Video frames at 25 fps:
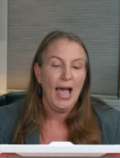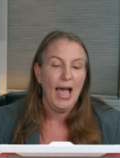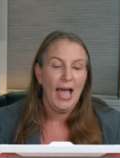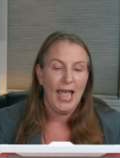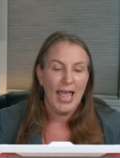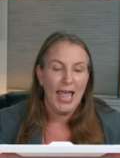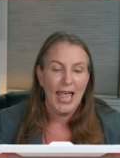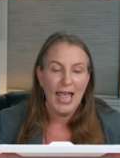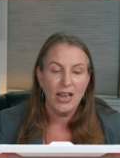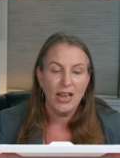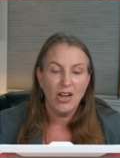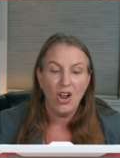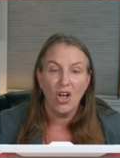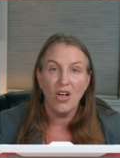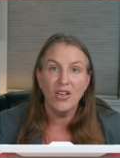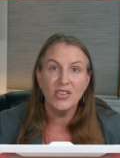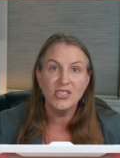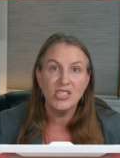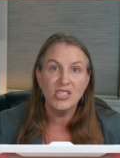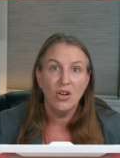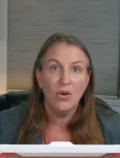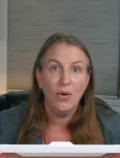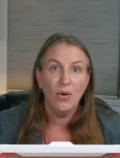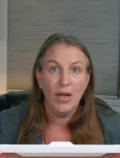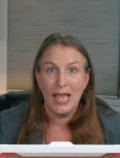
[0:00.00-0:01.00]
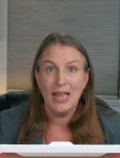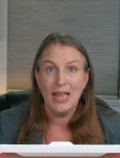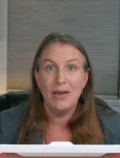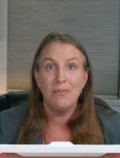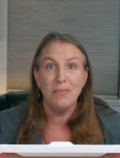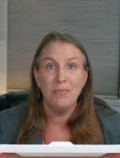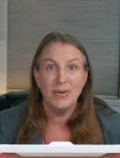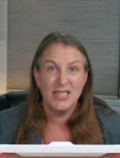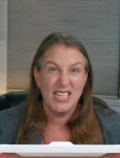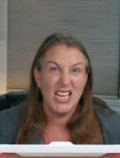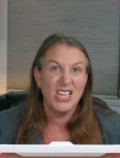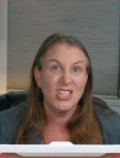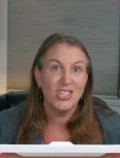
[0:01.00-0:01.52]
uh, and also in
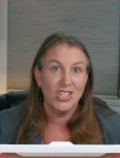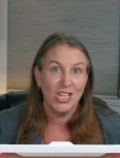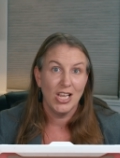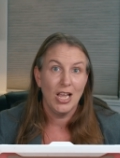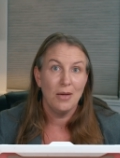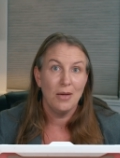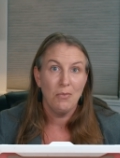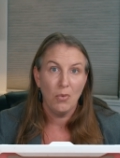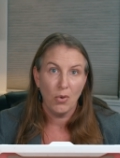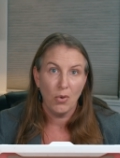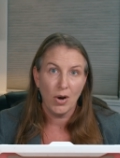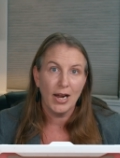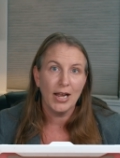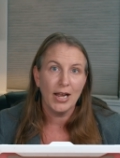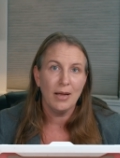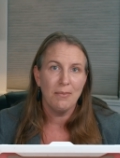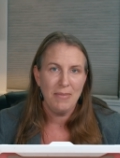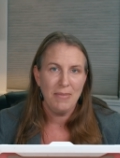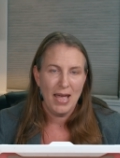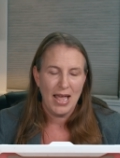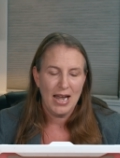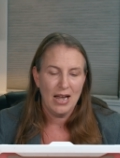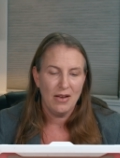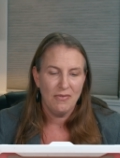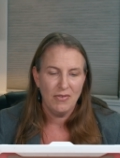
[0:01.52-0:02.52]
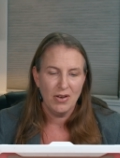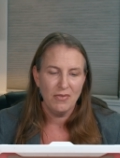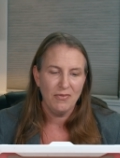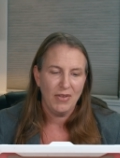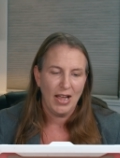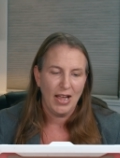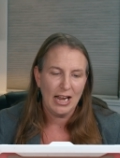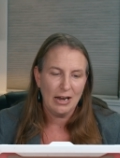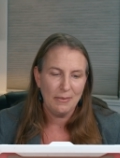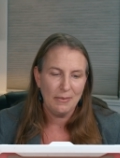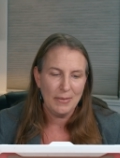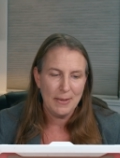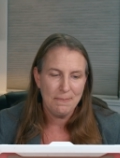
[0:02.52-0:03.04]
potentially a more competitive
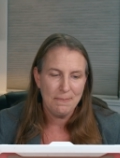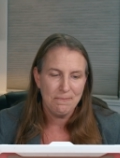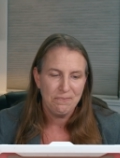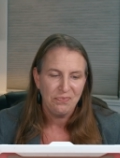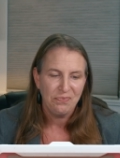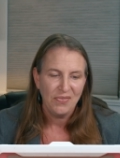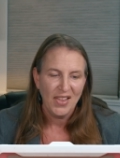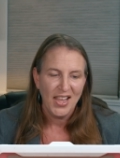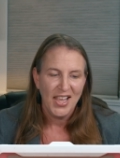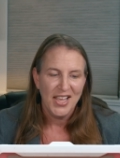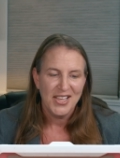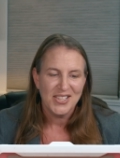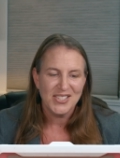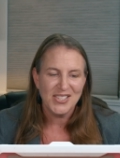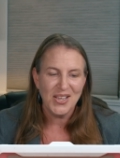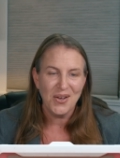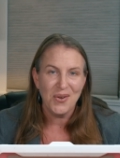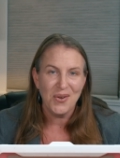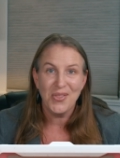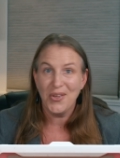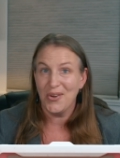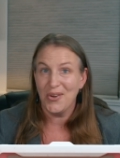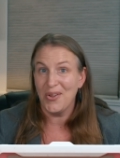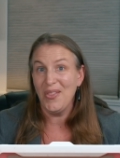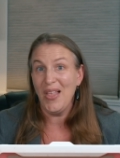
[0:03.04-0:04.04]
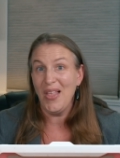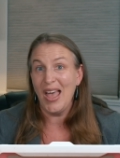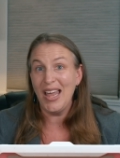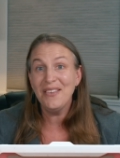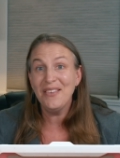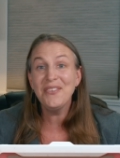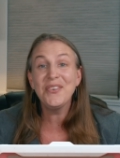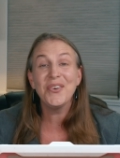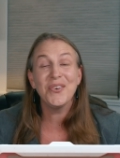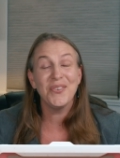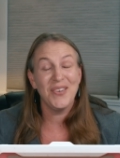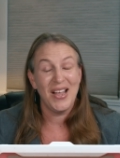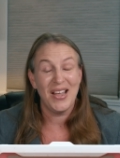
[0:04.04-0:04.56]
environment. So there are a lot
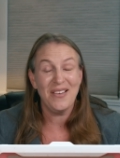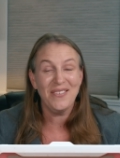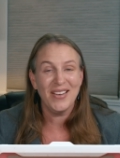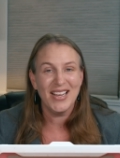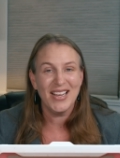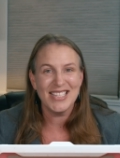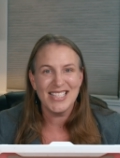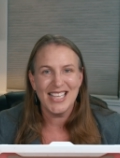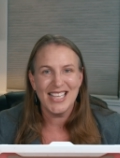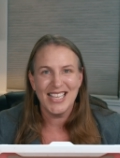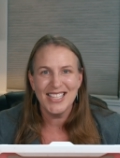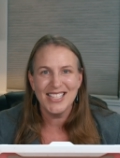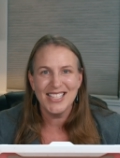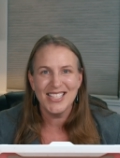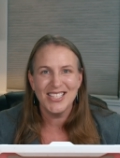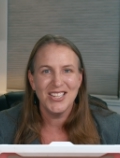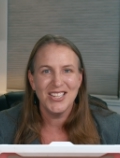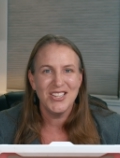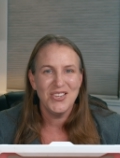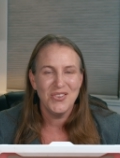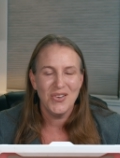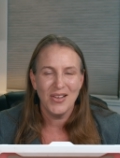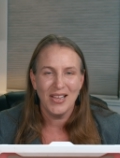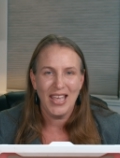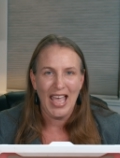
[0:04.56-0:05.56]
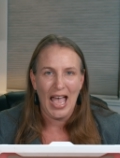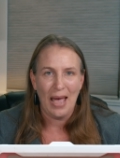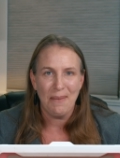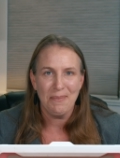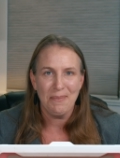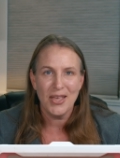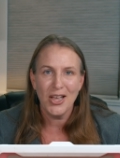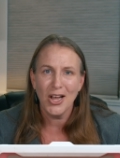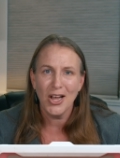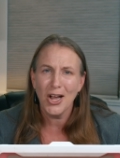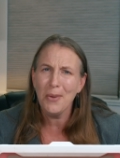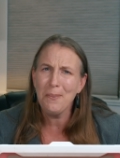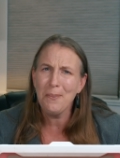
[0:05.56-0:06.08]
of great reasons to do a
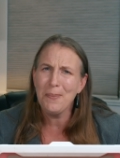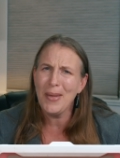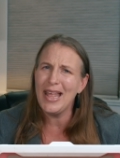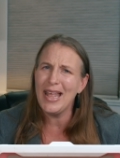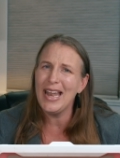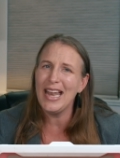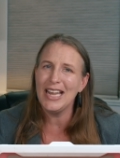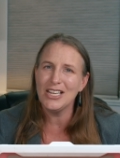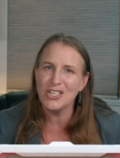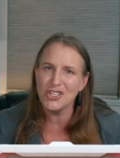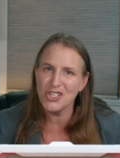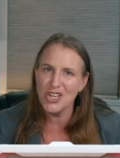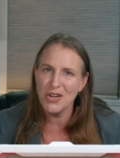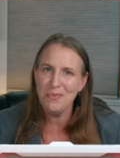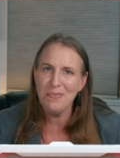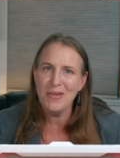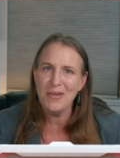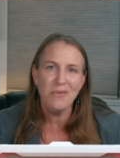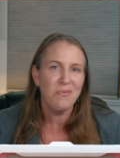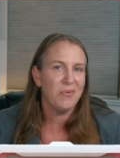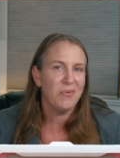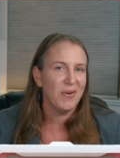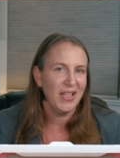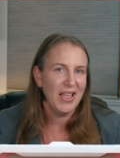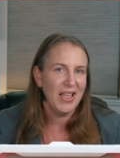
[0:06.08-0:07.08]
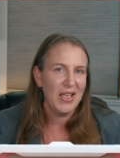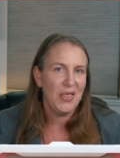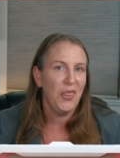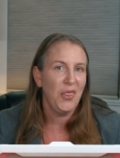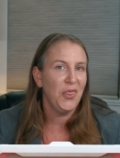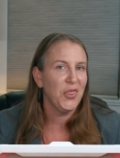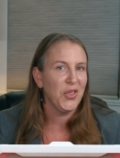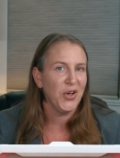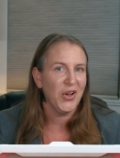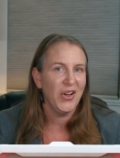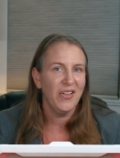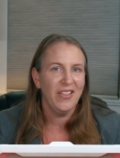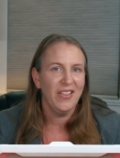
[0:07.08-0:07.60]
gap year, but it should be really
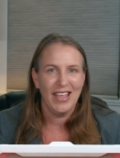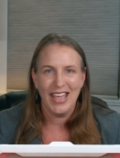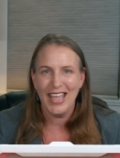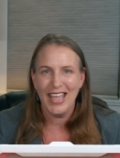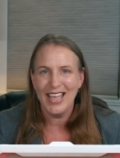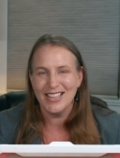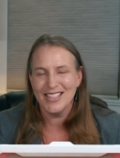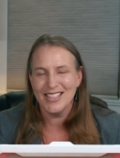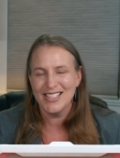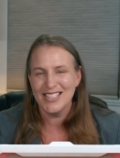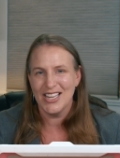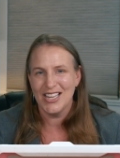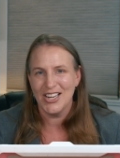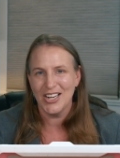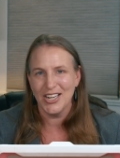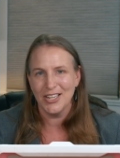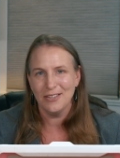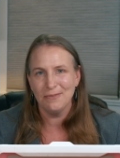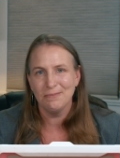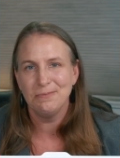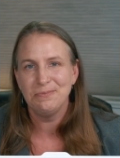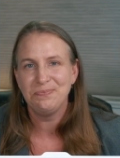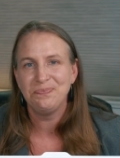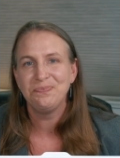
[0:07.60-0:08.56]
thoroughly considered.